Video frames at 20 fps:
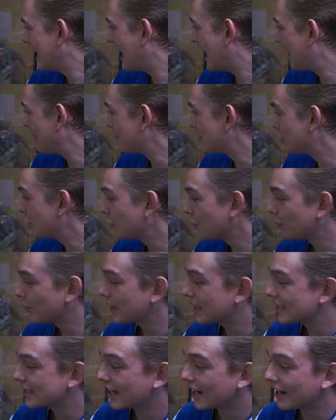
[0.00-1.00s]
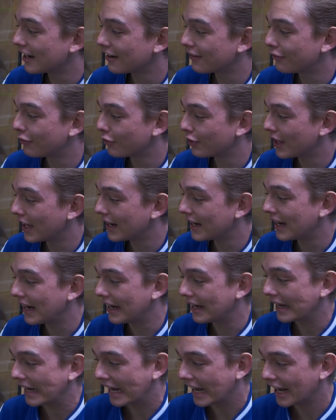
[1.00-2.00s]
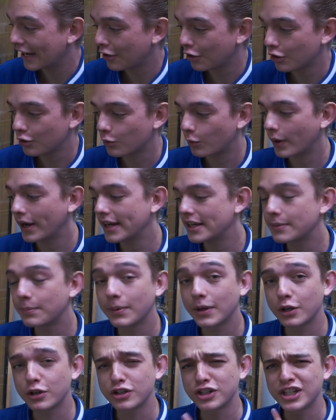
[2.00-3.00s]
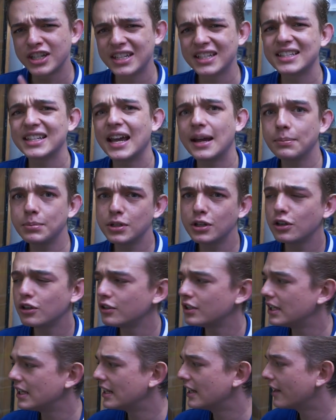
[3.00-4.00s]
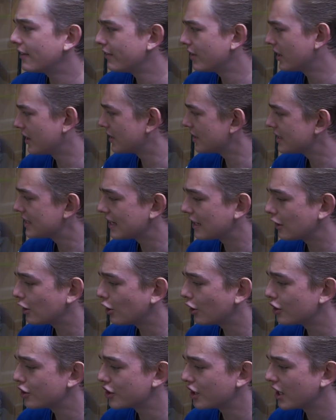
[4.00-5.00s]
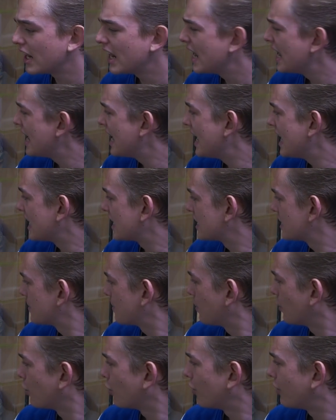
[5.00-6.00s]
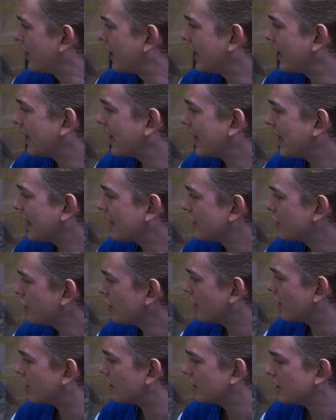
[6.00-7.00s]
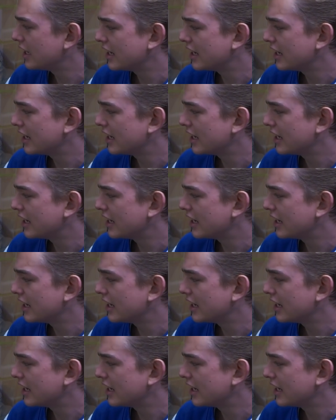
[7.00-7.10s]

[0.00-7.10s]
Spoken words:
I'm super excited for that and cannot wait because she's absolutely loving this enclosure, exploring and yeah,